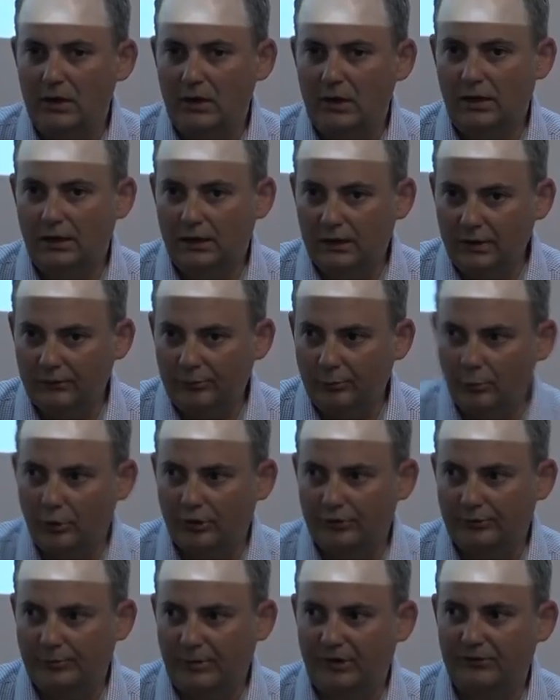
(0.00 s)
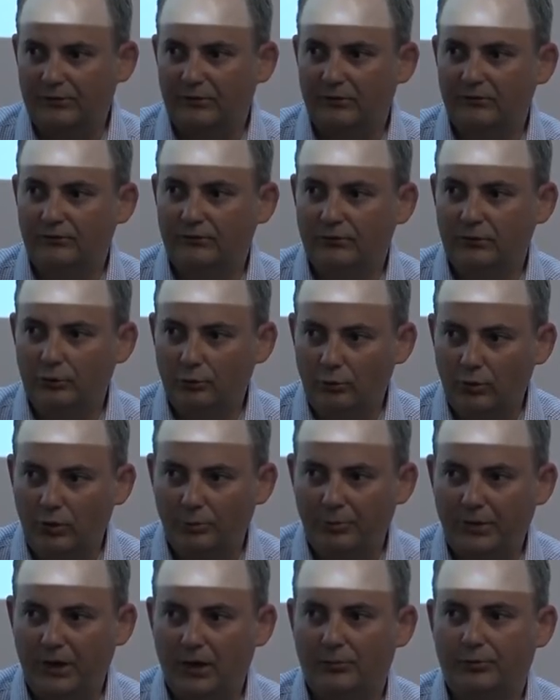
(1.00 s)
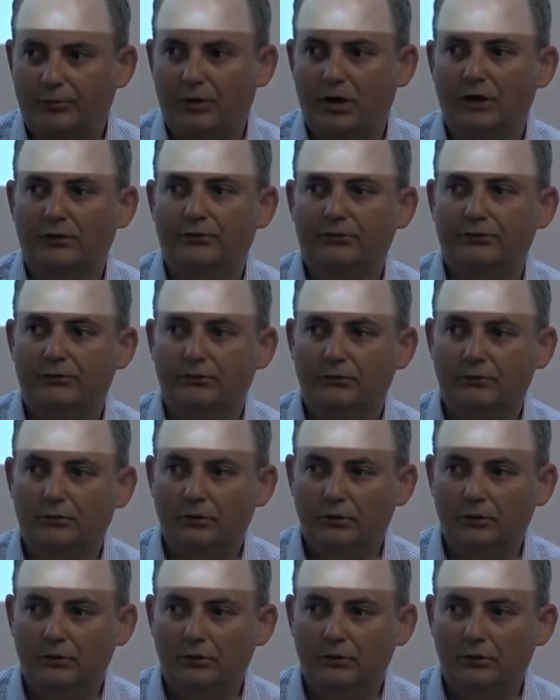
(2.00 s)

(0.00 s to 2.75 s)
It is more expensive. You will pay a price.